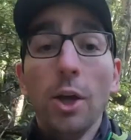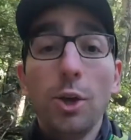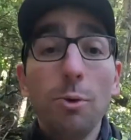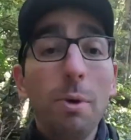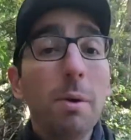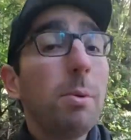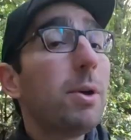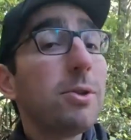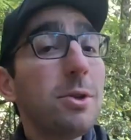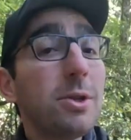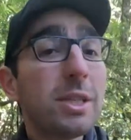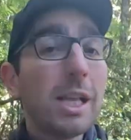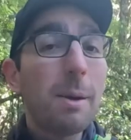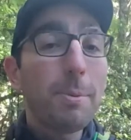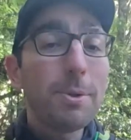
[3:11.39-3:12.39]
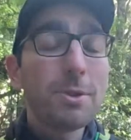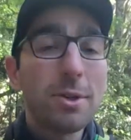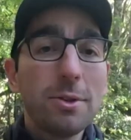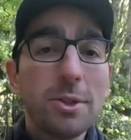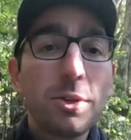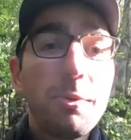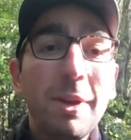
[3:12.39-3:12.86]
You will want to slap on
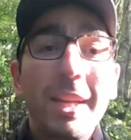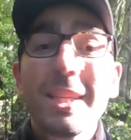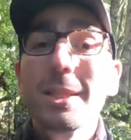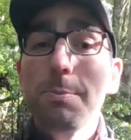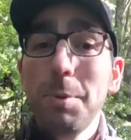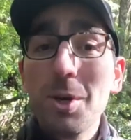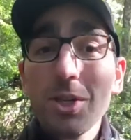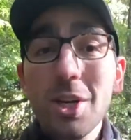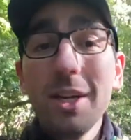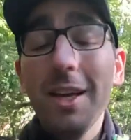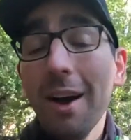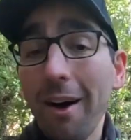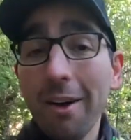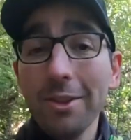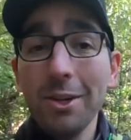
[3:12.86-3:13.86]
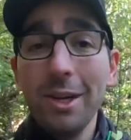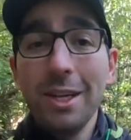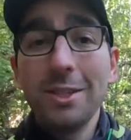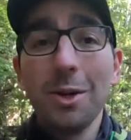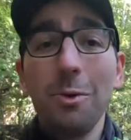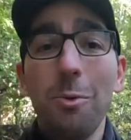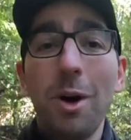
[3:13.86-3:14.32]
sunscreen, especially on the
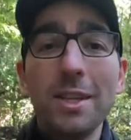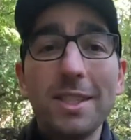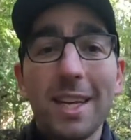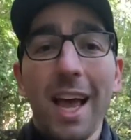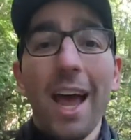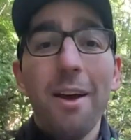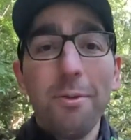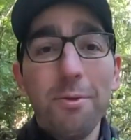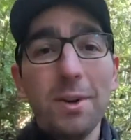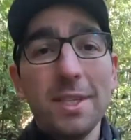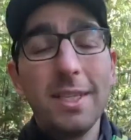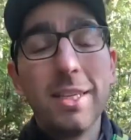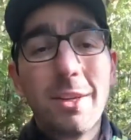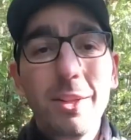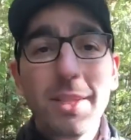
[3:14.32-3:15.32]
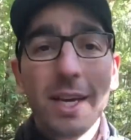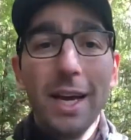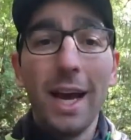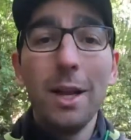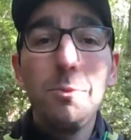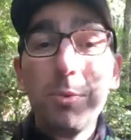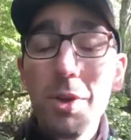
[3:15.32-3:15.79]
little ones, every single day
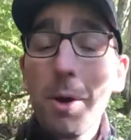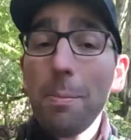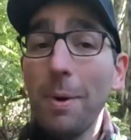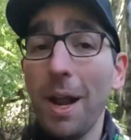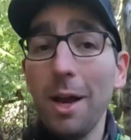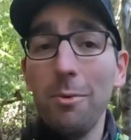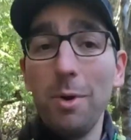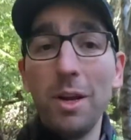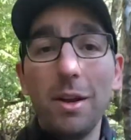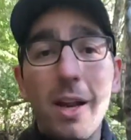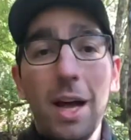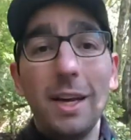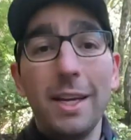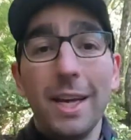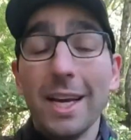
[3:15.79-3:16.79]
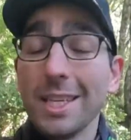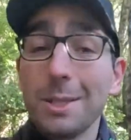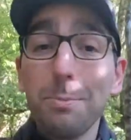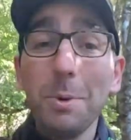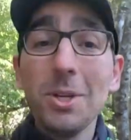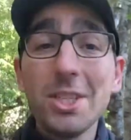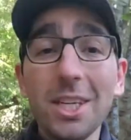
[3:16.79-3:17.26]
and reapply regularly,
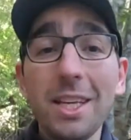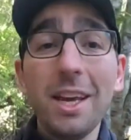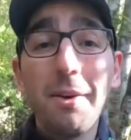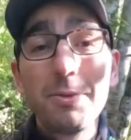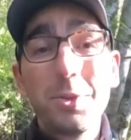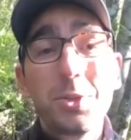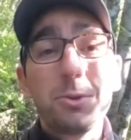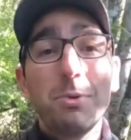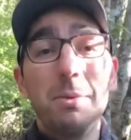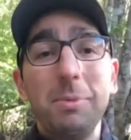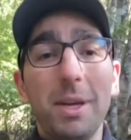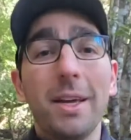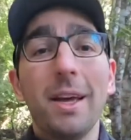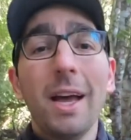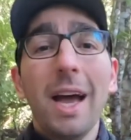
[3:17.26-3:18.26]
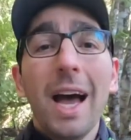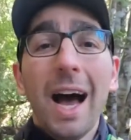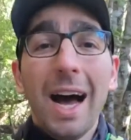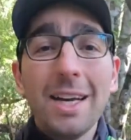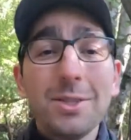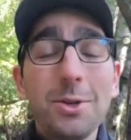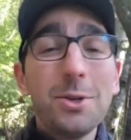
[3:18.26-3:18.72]
especially after swimming,
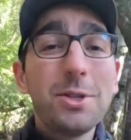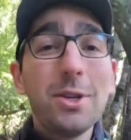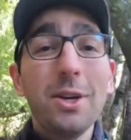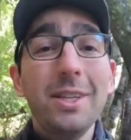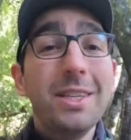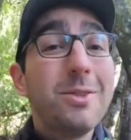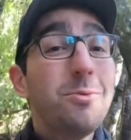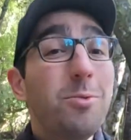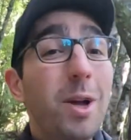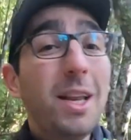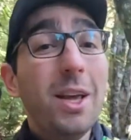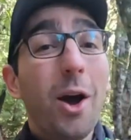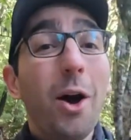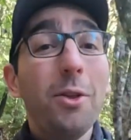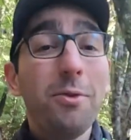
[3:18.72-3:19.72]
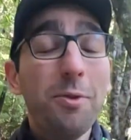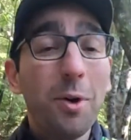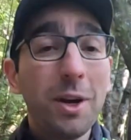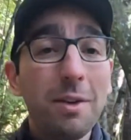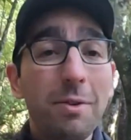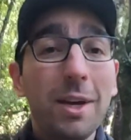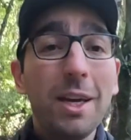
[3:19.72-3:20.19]
as the sun is really
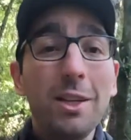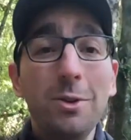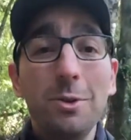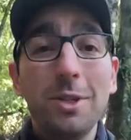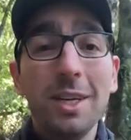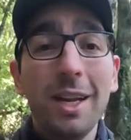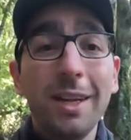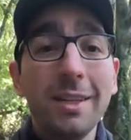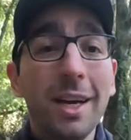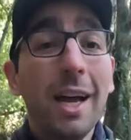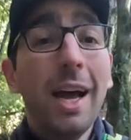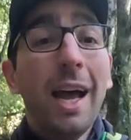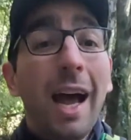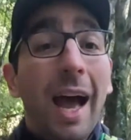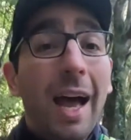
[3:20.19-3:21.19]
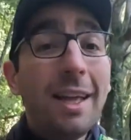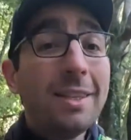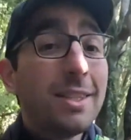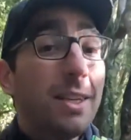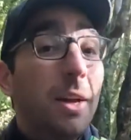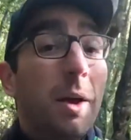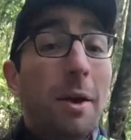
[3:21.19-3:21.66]
unforgiving in New Zealand
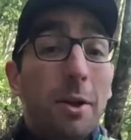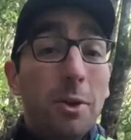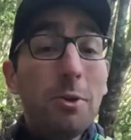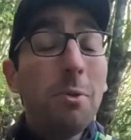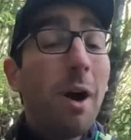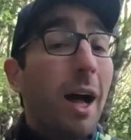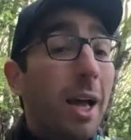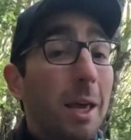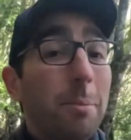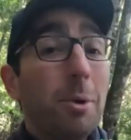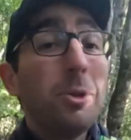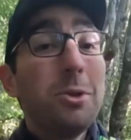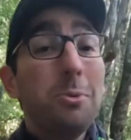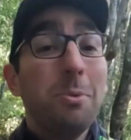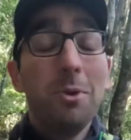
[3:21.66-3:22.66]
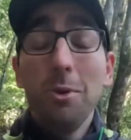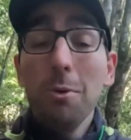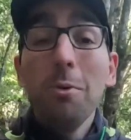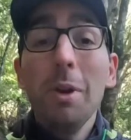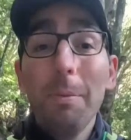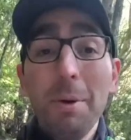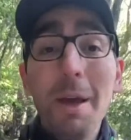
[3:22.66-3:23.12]
and you
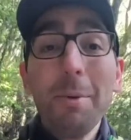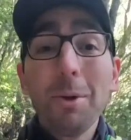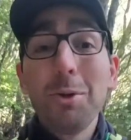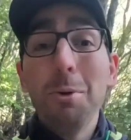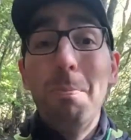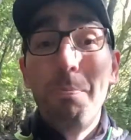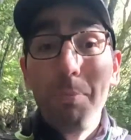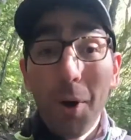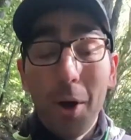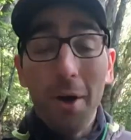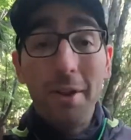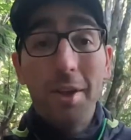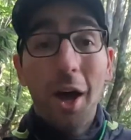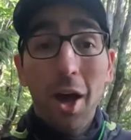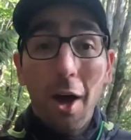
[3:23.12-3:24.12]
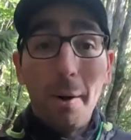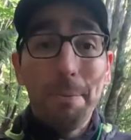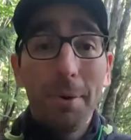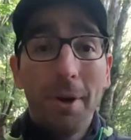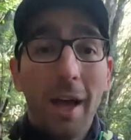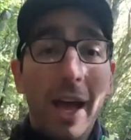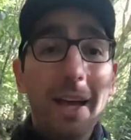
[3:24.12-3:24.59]
will be able to burn
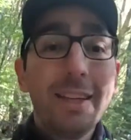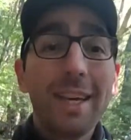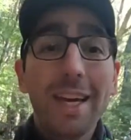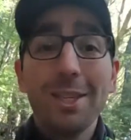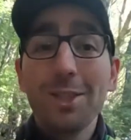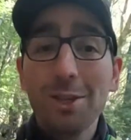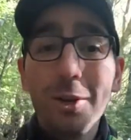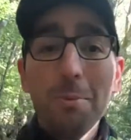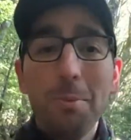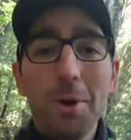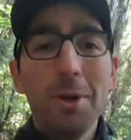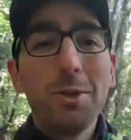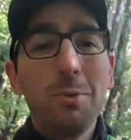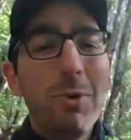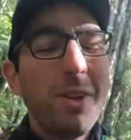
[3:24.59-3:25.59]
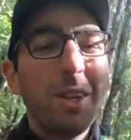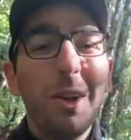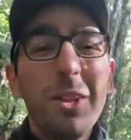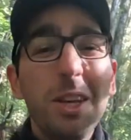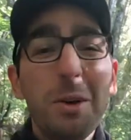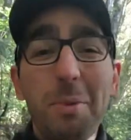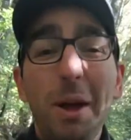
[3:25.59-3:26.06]
up and get sunburns within
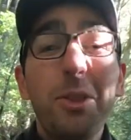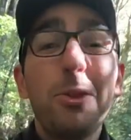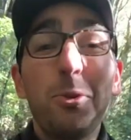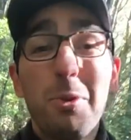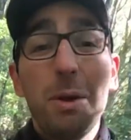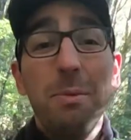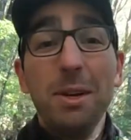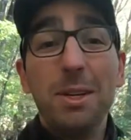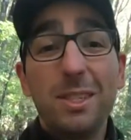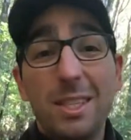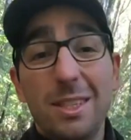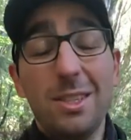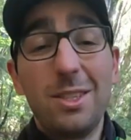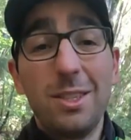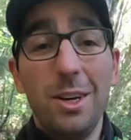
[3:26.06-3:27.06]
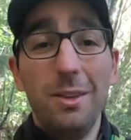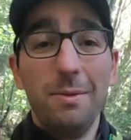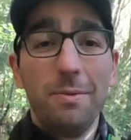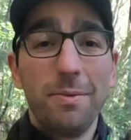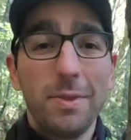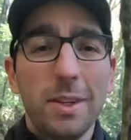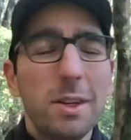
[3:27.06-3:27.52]
only about 3 minutes in the sun.
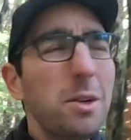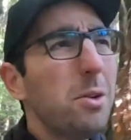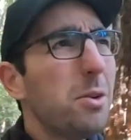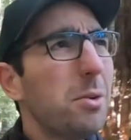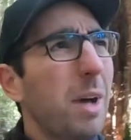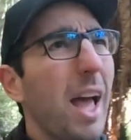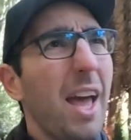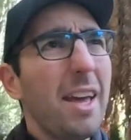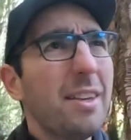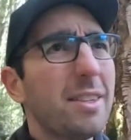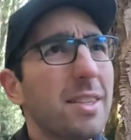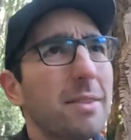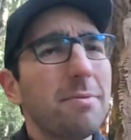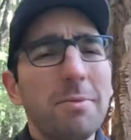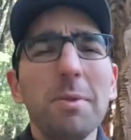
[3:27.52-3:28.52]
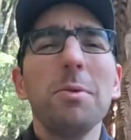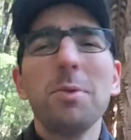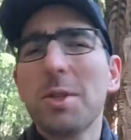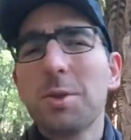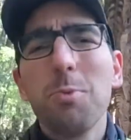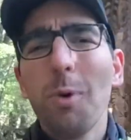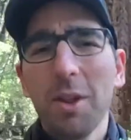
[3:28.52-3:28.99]
Or 8.
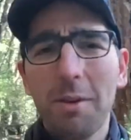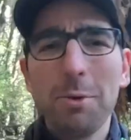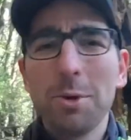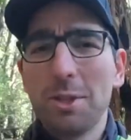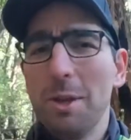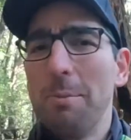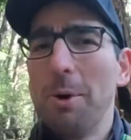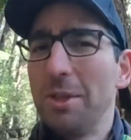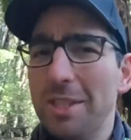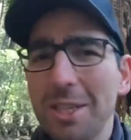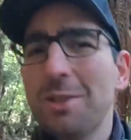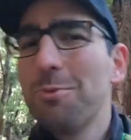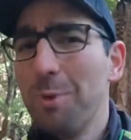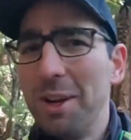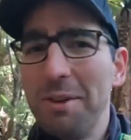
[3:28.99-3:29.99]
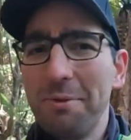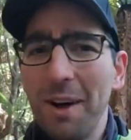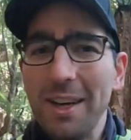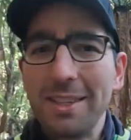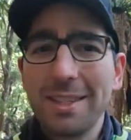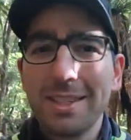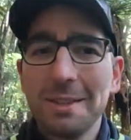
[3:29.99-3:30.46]
It's one of those numbers, it's really
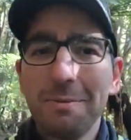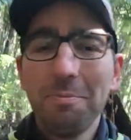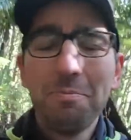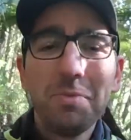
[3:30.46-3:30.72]
fast.